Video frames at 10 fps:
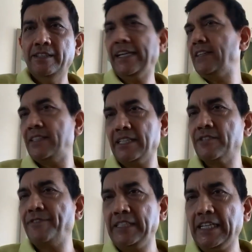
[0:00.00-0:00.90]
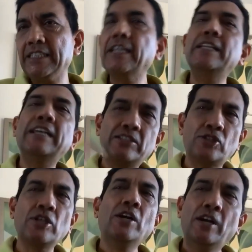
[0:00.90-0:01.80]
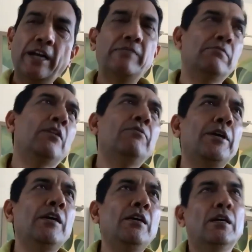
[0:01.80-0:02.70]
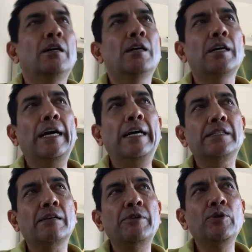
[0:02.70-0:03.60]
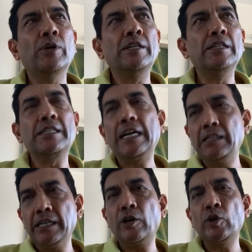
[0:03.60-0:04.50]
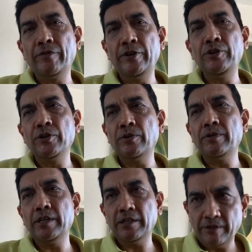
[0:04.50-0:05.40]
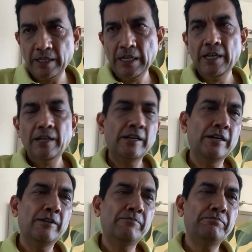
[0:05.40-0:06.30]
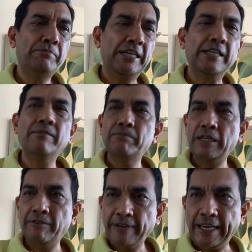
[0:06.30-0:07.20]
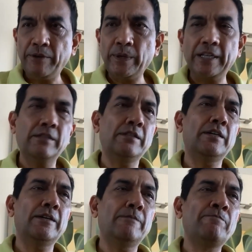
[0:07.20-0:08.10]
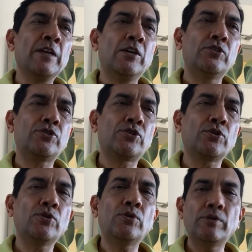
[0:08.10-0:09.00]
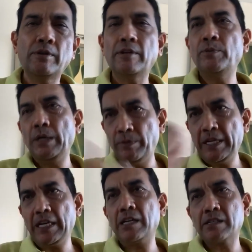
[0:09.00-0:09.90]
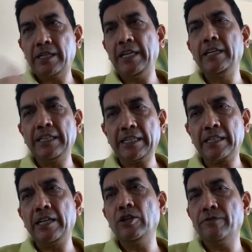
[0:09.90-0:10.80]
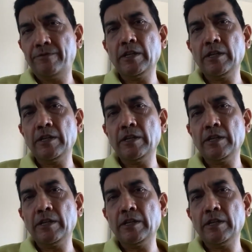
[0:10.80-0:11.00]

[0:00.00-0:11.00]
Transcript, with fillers: that, that's fantastic. And that's, and we, uh, as somebody who understand the audio video uh, uh, medium uh, very well, so we, we are creating that kind of